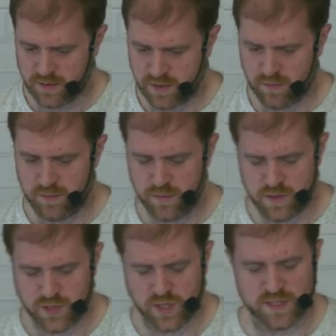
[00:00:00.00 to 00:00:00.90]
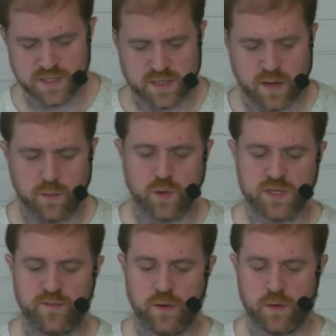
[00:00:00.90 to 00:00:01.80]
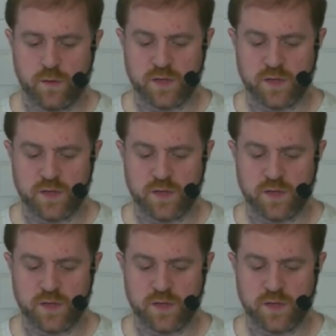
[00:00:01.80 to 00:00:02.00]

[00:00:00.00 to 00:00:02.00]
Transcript: So chances are, whatever your